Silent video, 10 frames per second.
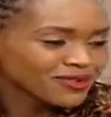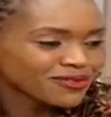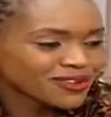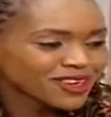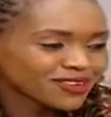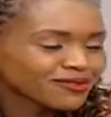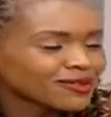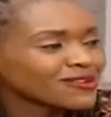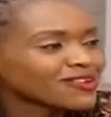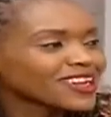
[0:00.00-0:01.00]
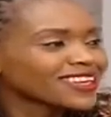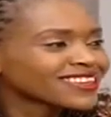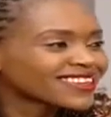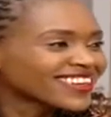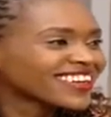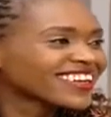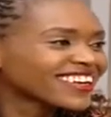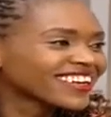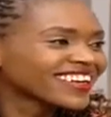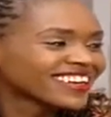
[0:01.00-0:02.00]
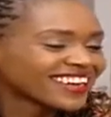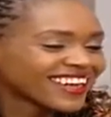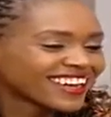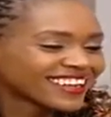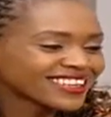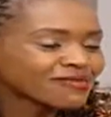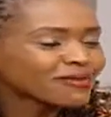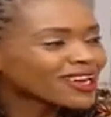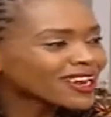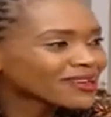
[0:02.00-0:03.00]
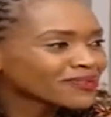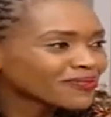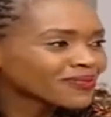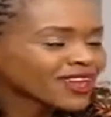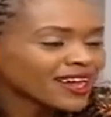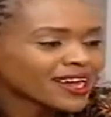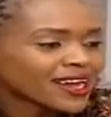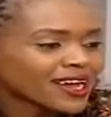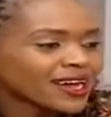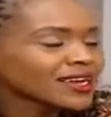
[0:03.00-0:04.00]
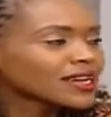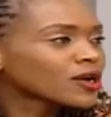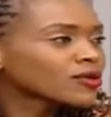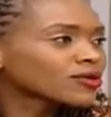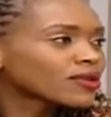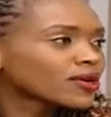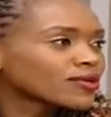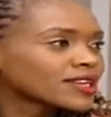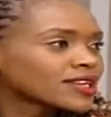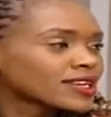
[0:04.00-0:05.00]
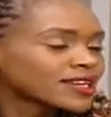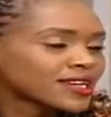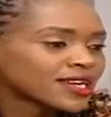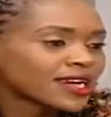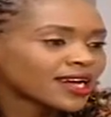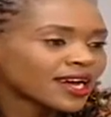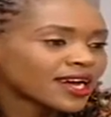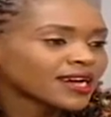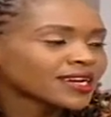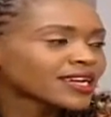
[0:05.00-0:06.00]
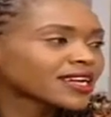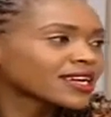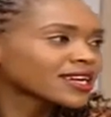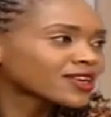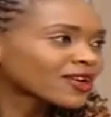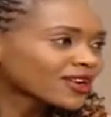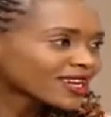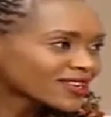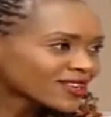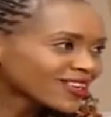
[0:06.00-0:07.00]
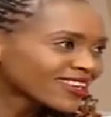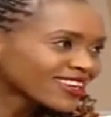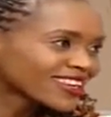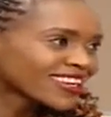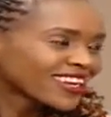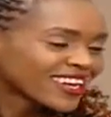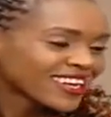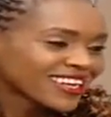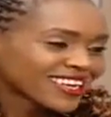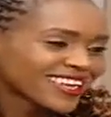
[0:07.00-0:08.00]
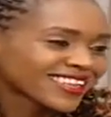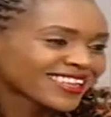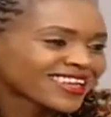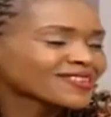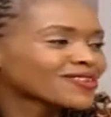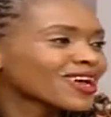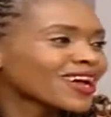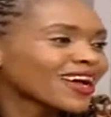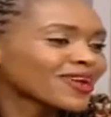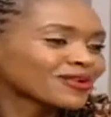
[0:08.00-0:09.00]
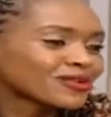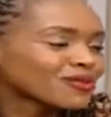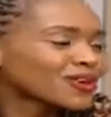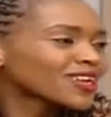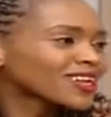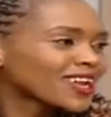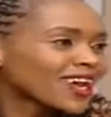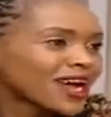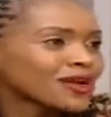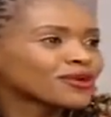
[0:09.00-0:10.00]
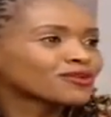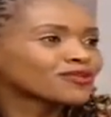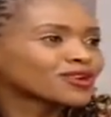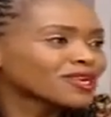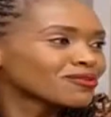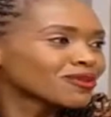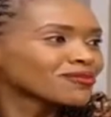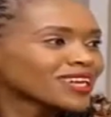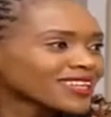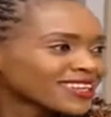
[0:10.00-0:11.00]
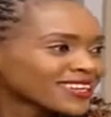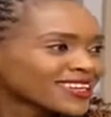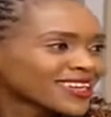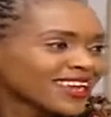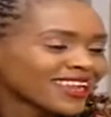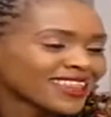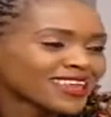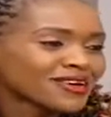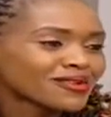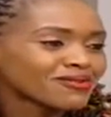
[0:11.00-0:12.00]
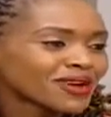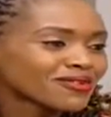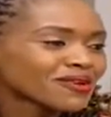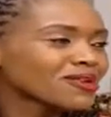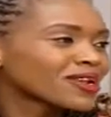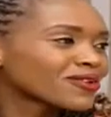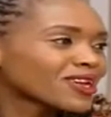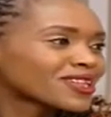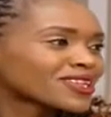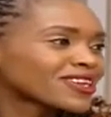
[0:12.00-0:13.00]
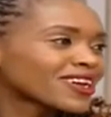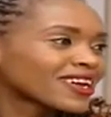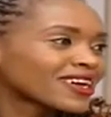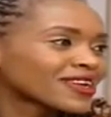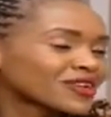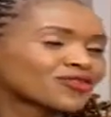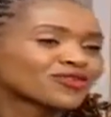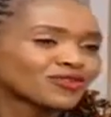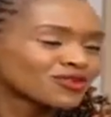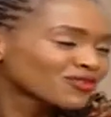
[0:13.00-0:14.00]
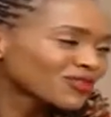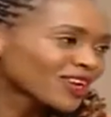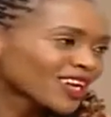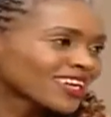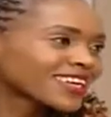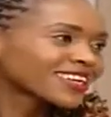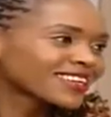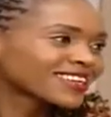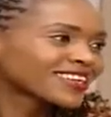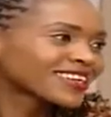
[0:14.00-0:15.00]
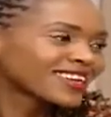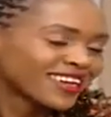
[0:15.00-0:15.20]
in a very small village in Chebara, in Nakuru County, Keringet location. Yes, that's where I was born. I was born in Bomet. Then my family went shift to Keringet,